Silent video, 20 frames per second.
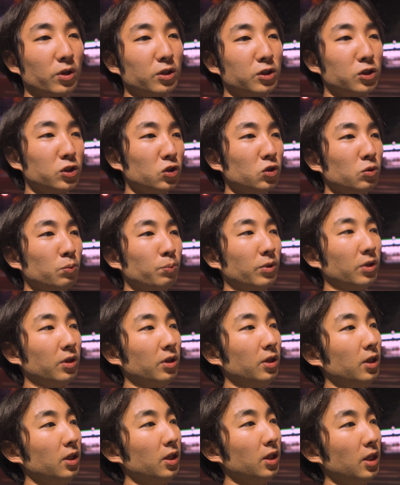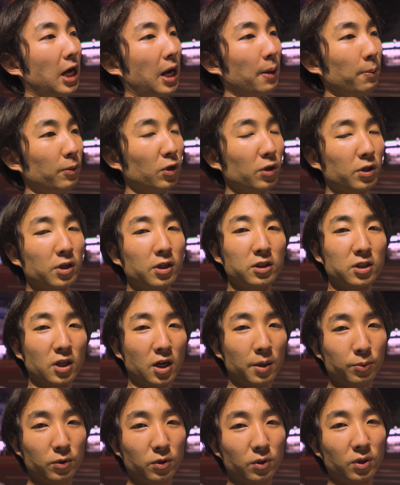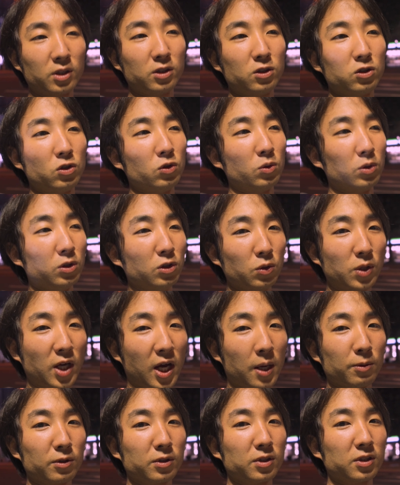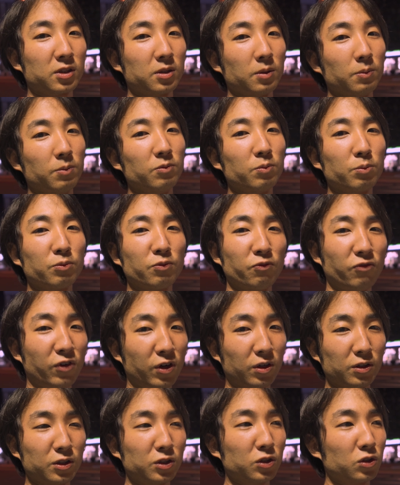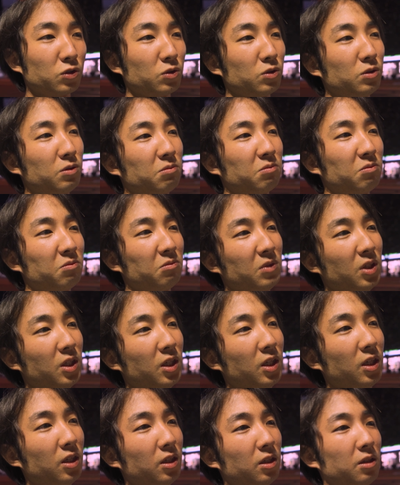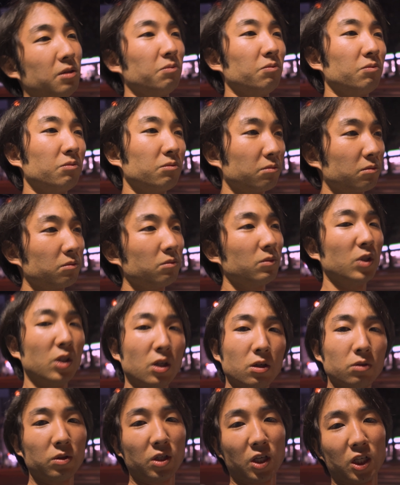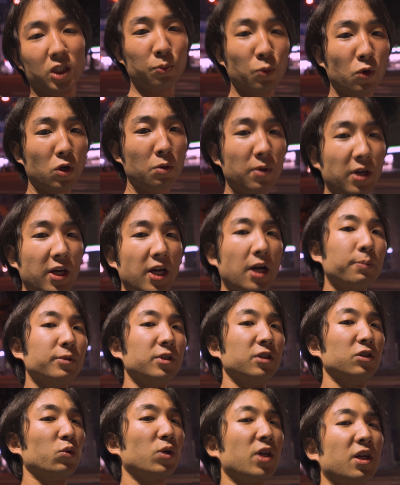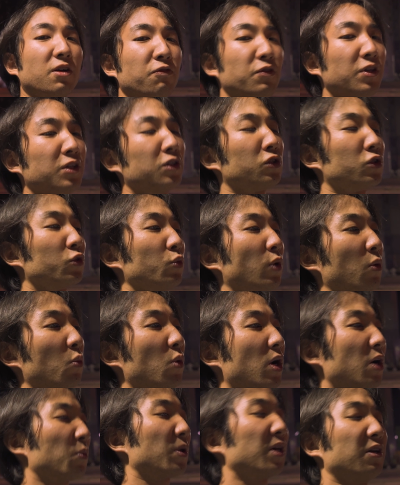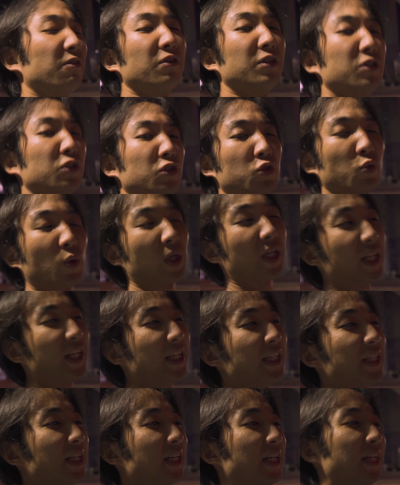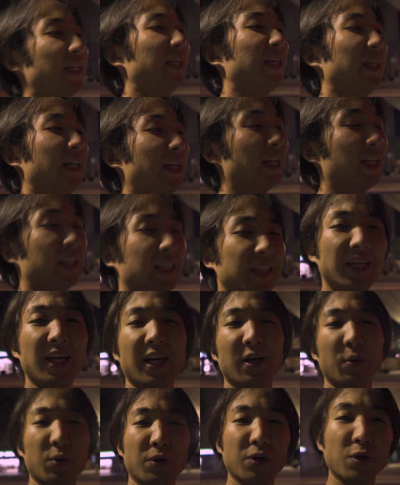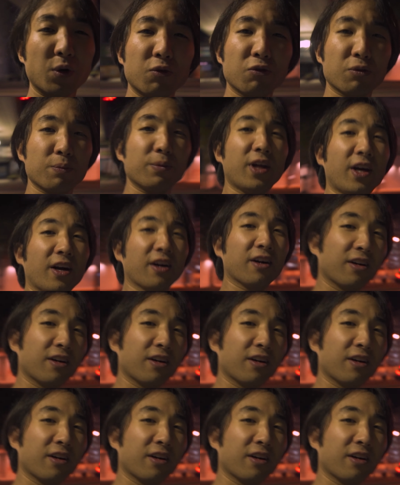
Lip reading: the shoot, but I'm looking to upgrade to a new camera system fairly soon. You know, exploring my options. What kind of features do I want? What kind of features do I like? And yeah, we're going from there.